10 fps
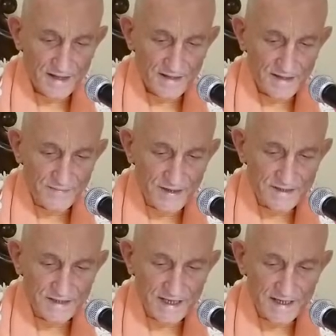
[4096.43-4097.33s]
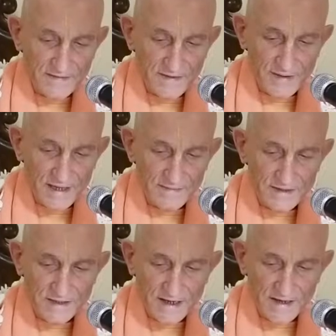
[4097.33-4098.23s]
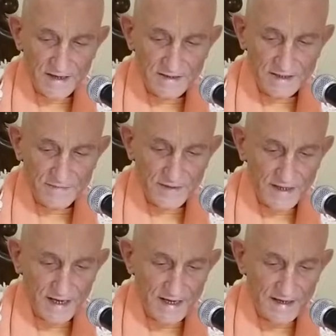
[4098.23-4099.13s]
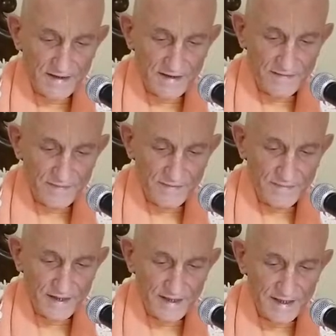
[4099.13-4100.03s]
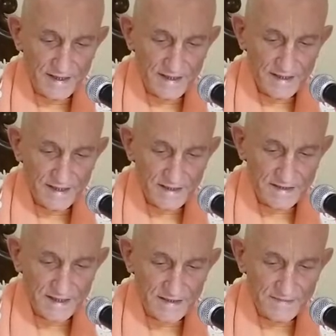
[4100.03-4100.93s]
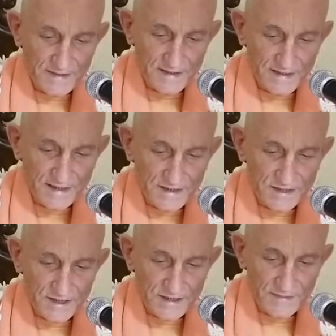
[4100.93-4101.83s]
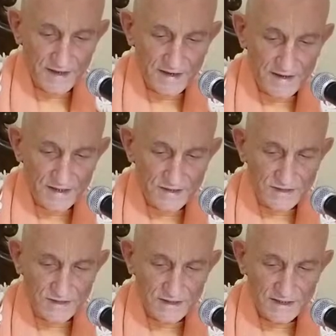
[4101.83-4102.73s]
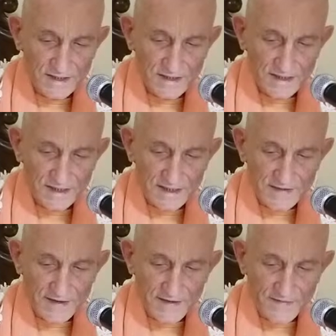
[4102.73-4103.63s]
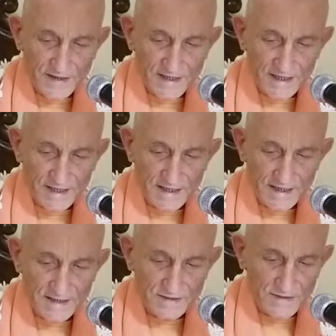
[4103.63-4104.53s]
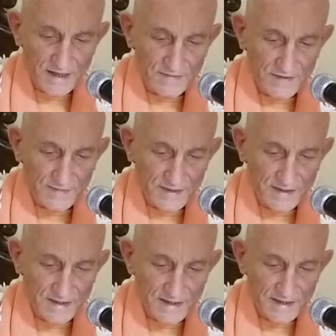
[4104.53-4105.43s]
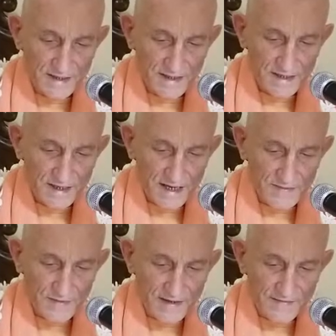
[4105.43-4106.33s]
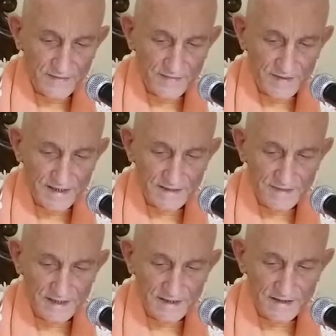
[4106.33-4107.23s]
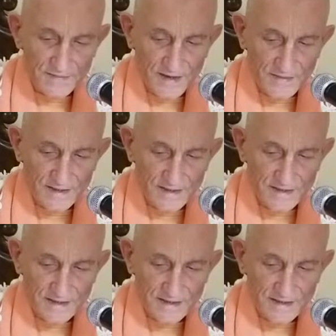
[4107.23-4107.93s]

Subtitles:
The present head of the Balabhacharya Sampradaya of Bombay is named Dikshita Maharaj. He is very friendly to our movement, and whenever we meet him, the learned Brahmana